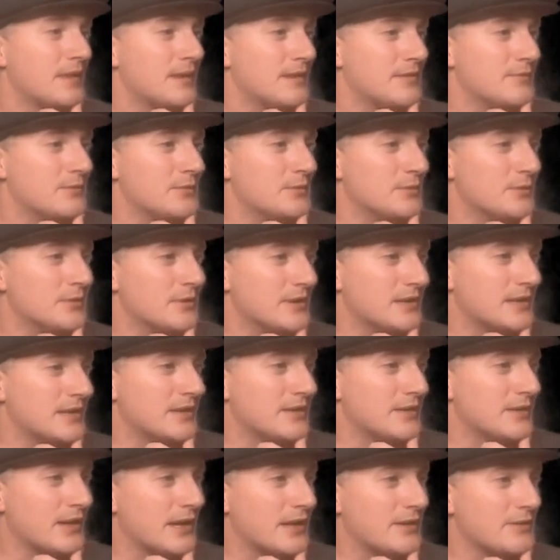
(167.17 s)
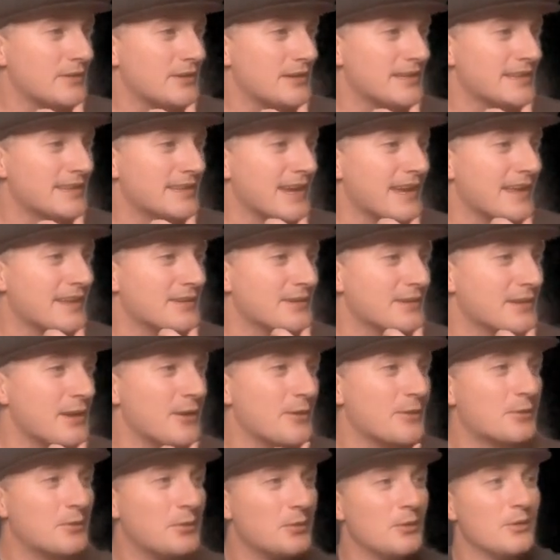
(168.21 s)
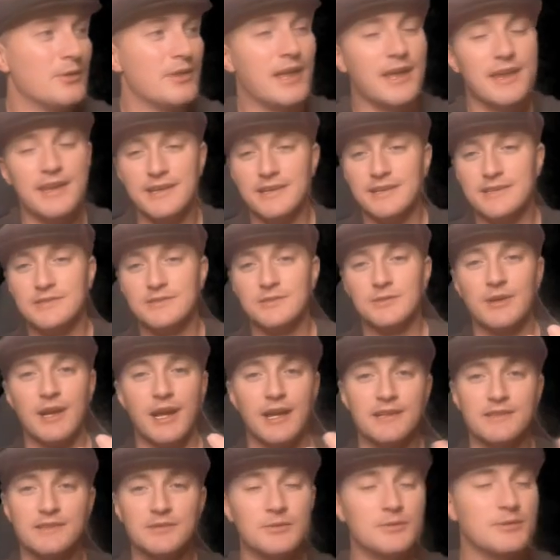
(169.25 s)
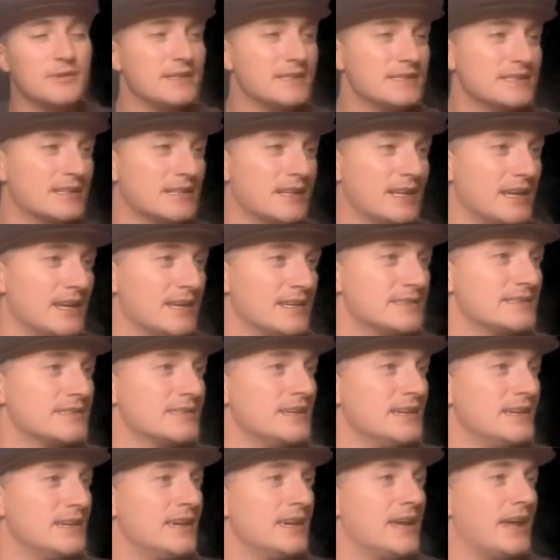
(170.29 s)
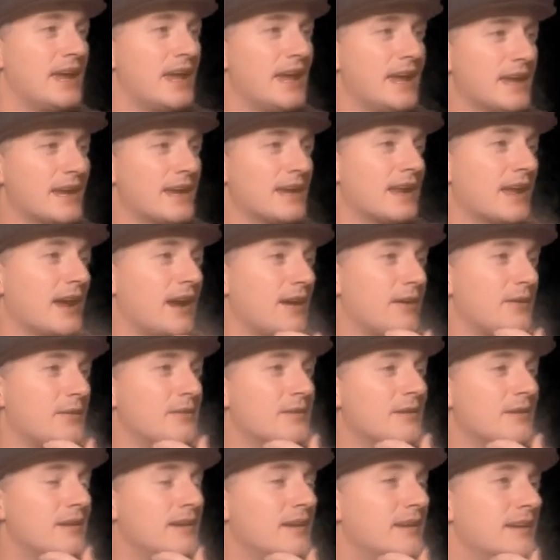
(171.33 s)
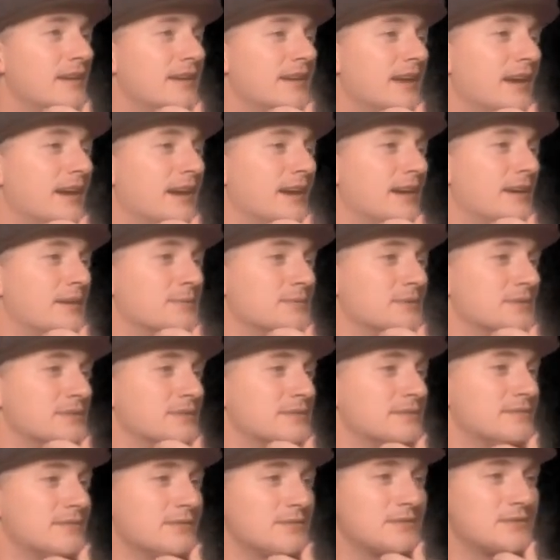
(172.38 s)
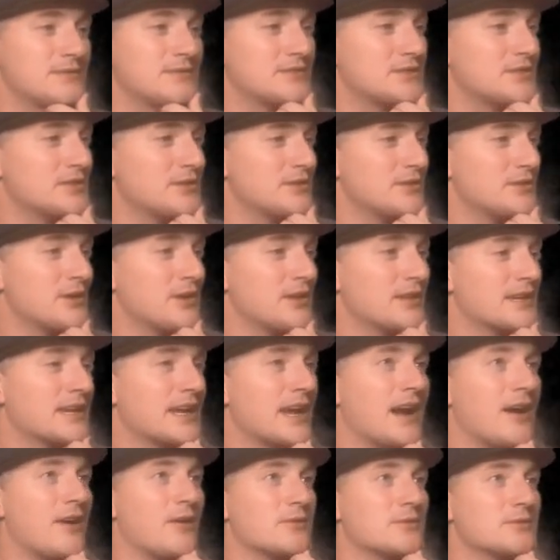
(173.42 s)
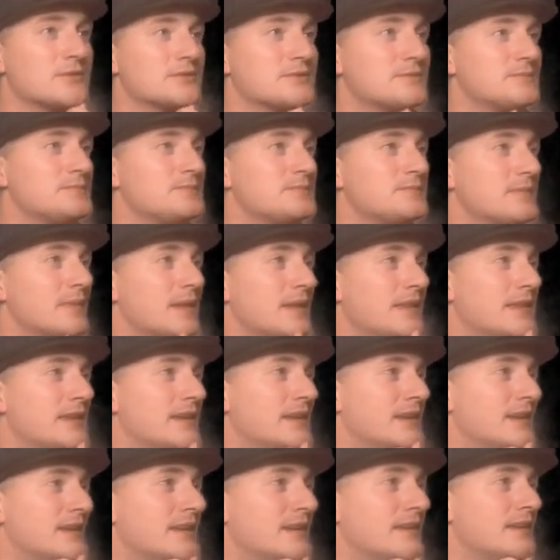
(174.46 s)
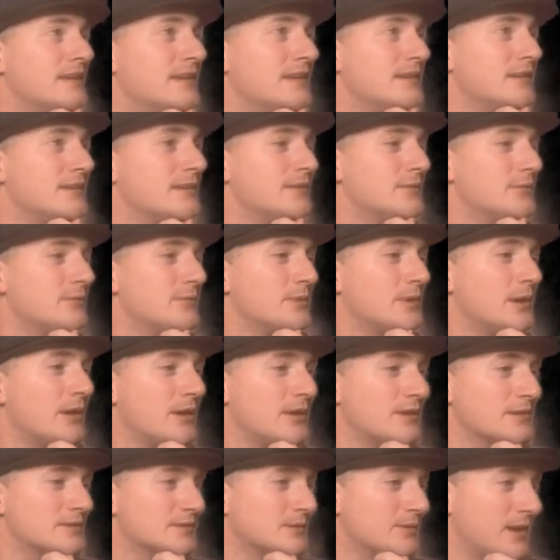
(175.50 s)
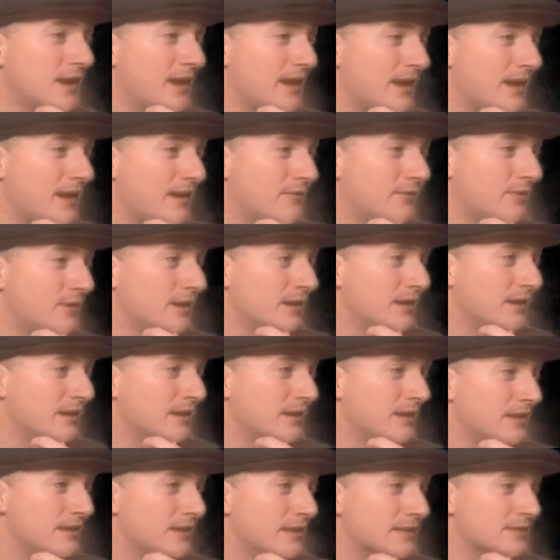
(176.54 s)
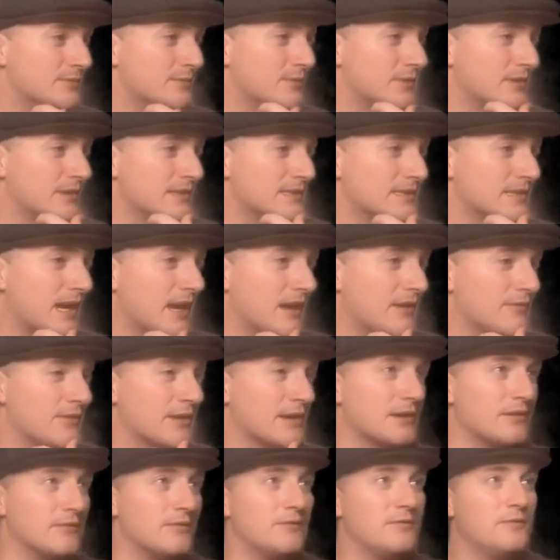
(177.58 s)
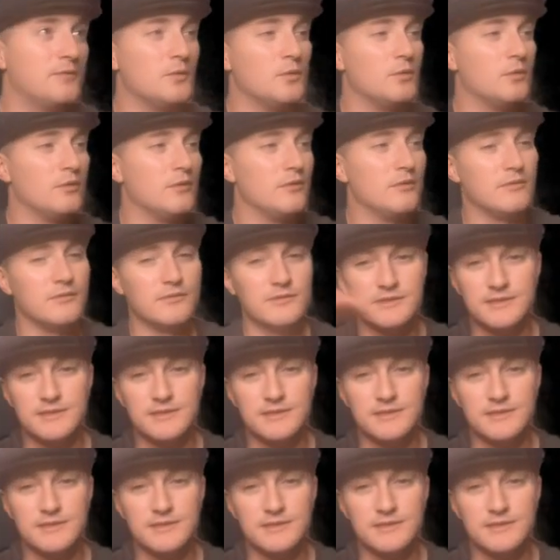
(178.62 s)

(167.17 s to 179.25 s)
if you look here, like, look at that. Look how cool that is. You got two of these clays hanging out, uh, just chilling on the couch. And then we also have this one. It's kind of like a full